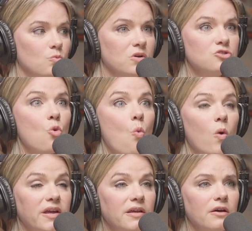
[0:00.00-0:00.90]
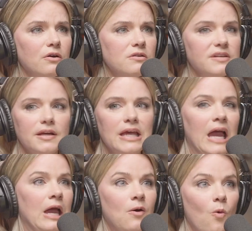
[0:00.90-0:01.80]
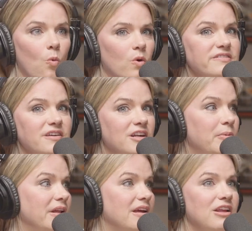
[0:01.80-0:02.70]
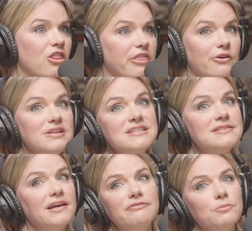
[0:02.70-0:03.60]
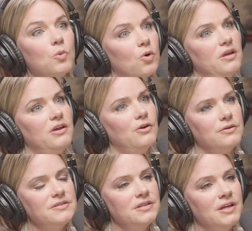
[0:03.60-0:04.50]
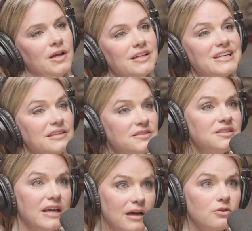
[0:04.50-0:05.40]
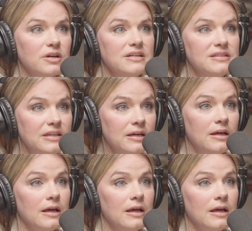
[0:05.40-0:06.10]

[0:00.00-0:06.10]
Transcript: we're 20 years, what's going to be like in 37 more years? Isn't that crazy?